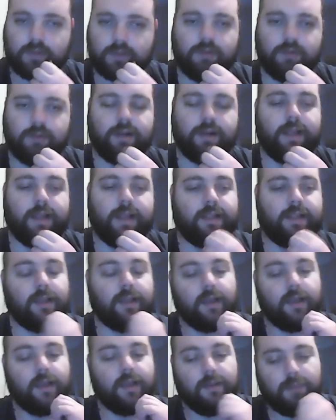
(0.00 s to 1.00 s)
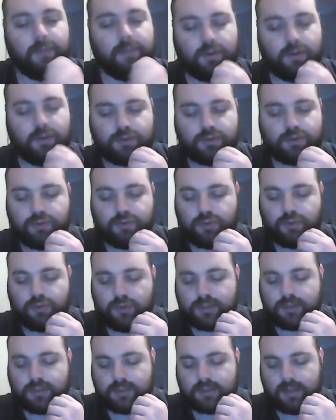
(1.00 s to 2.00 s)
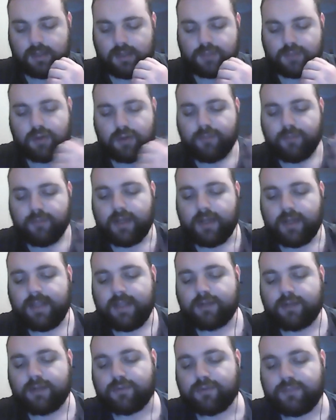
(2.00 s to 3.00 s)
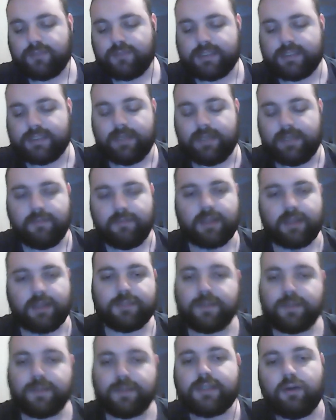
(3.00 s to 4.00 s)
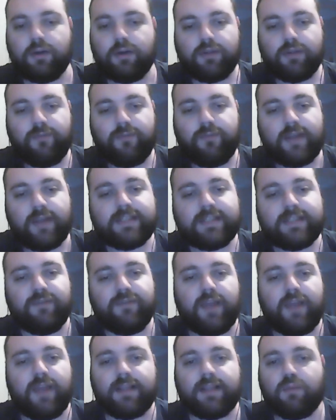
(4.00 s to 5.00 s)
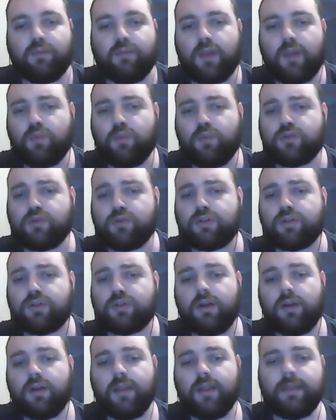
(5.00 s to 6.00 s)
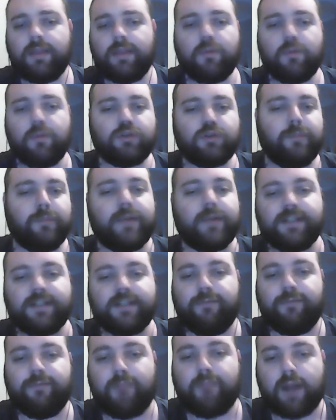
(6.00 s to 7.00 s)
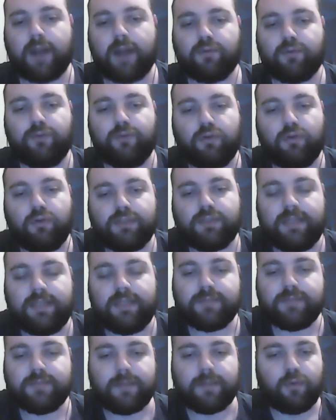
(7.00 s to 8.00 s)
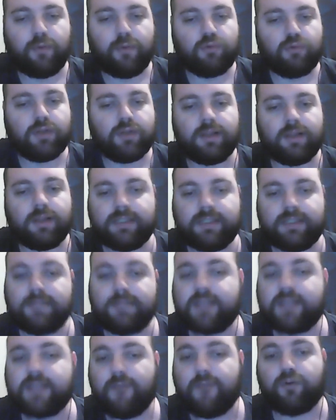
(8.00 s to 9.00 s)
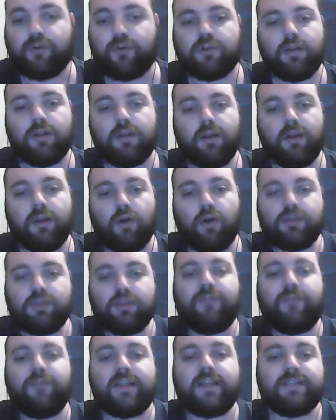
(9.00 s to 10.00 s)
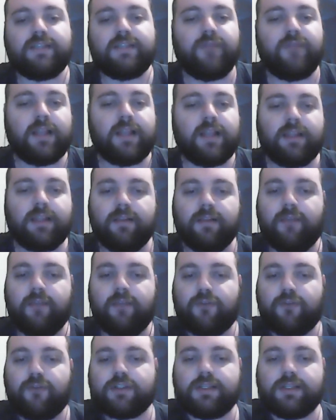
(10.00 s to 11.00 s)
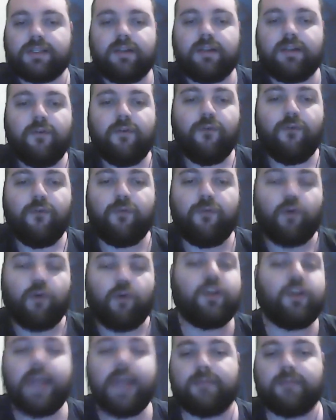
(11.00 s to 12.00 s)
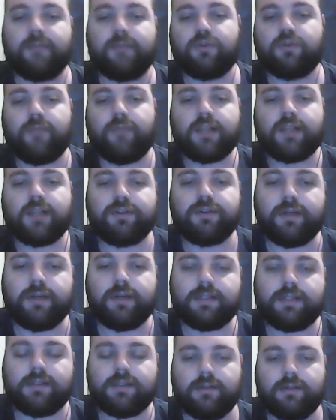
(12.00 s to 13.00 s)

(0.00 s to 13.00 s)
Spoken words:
Great. My question to you is, as one of the leaders of this team, and especially on defensive end, what was the most impressive part of your team's approach and team's effort on defensive end in the first four games of that series?